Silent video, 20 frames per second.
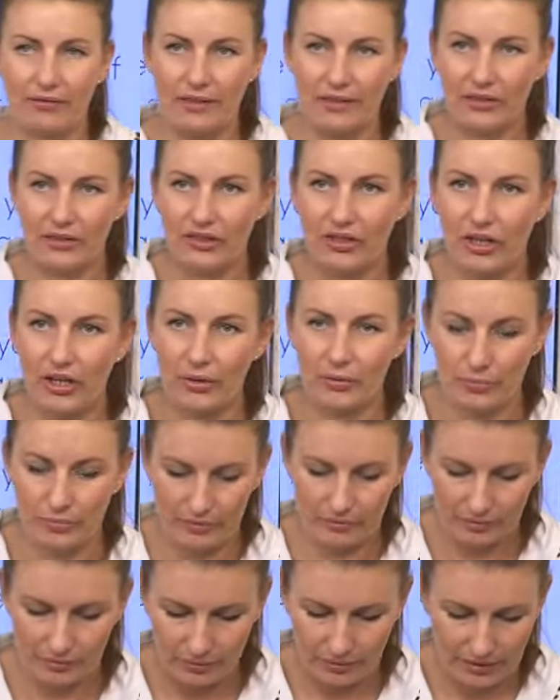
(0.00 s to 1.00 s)
in the show,
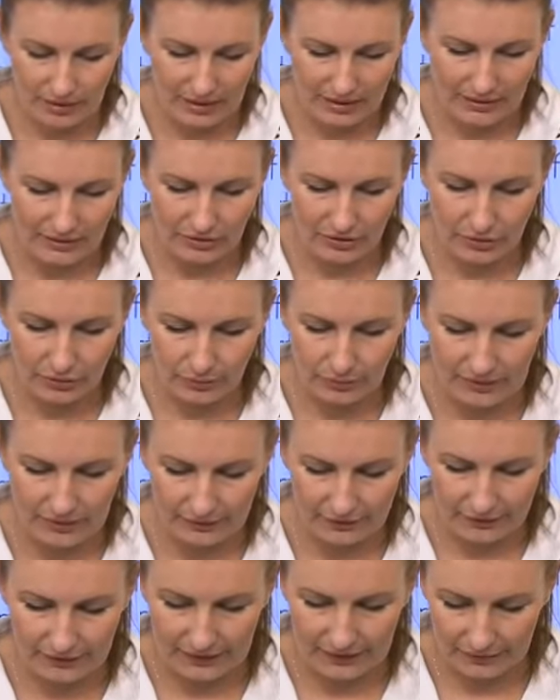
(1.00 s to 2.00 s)
okay? Two
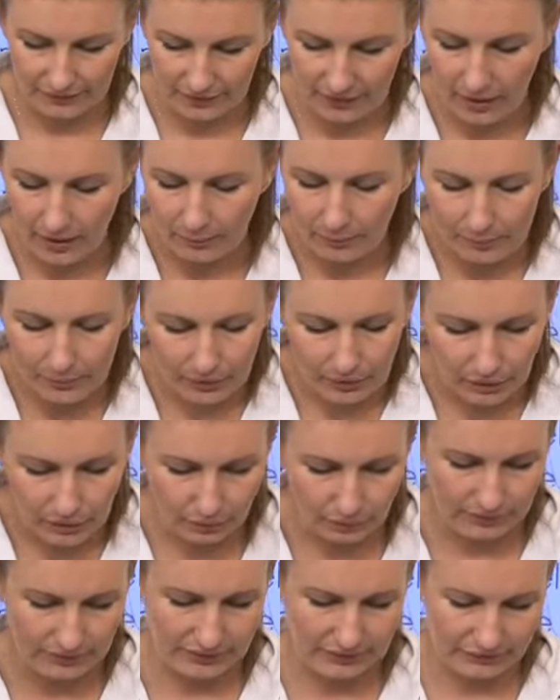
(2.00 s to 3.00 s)
A5,
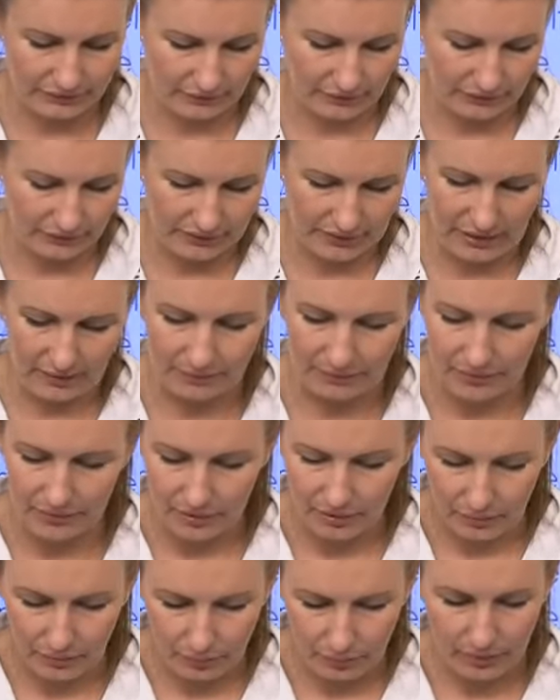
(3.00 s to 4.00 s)
beautiful stamps.
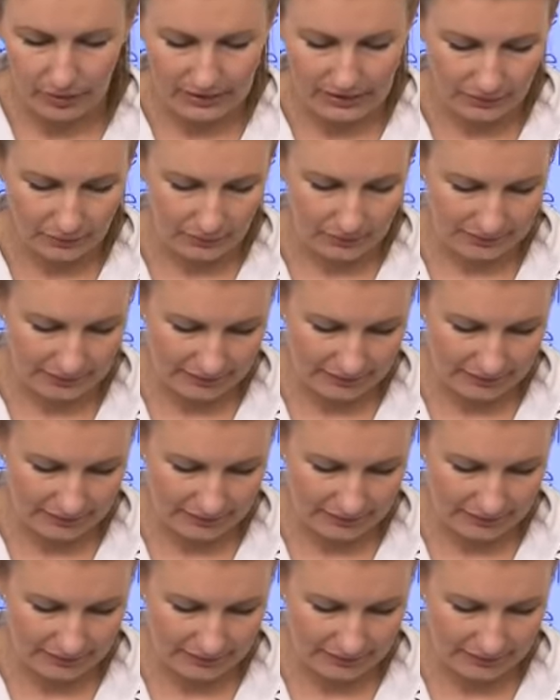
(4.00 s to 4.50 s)
Where do I